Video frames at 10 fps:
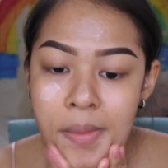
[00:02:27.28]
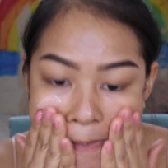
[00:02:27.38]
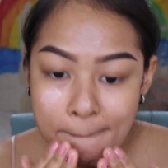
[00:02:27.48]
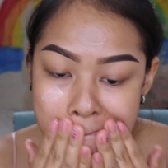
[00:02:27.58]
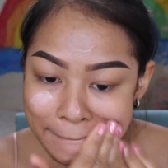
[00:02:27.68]

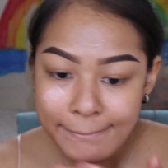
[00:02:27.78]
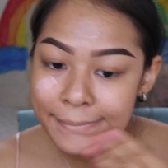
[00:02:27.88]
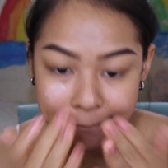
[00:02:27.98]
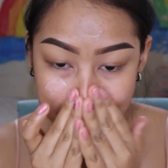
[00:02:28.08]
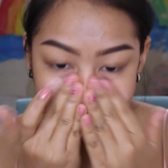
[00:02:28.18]
Faced,
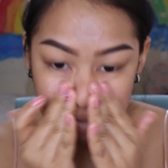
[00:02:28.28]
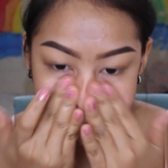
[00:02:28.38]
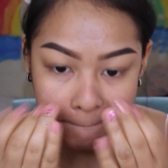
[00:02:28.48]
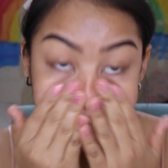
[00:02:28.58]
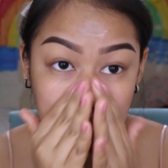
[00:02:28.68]
Prime and
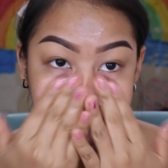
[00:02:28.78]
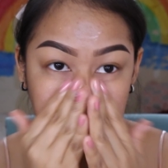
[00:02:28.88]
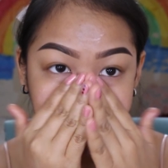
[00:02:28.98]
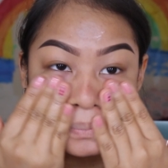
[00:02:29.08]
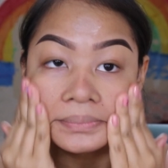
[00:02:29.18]

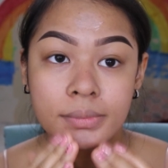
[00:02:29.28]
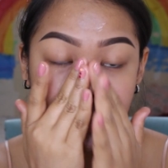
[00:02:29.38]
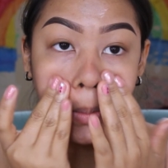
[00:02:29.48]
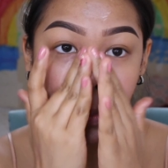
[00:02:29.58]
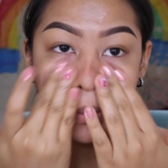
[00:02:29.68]
Peachy, the
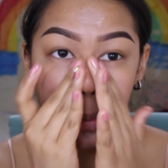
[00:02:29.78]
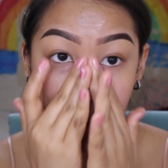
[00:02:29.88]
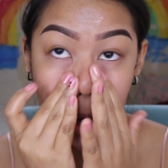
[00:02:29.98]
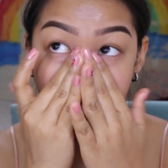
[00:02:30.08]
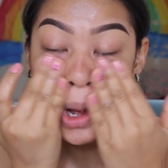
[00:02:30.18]
Cooling Matte
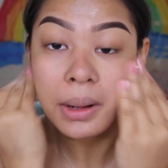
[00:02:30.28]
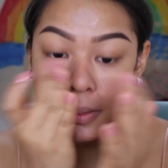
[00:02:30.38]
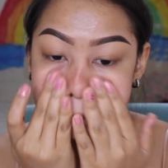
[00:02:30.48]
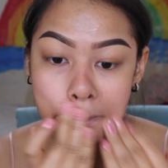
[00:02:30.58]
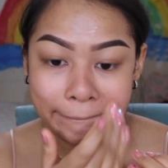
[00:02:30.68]
Skin
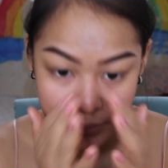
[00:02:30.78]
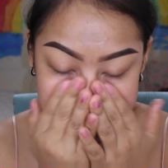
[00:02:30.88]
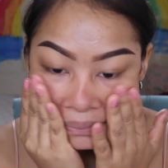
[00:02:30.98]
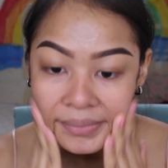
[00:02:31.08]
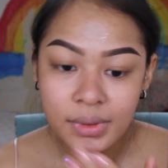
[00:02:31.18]
Perfecting
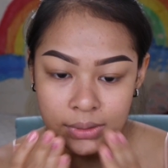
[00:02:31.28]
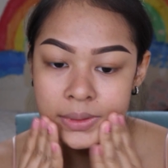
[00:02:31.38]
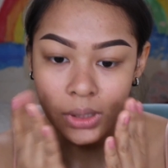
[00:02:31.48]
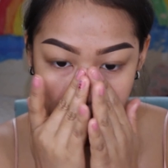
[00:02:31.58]
Primer.